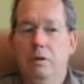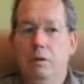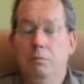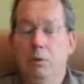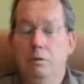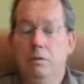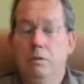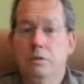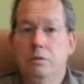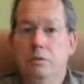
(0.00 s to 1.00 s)
important
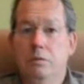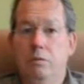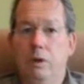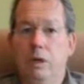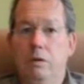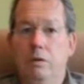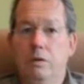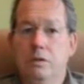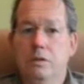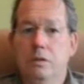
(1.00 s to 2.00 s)
to
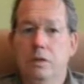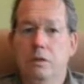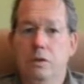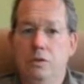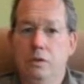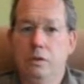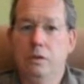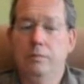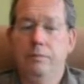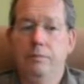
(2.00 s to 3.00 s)
recognise the journey.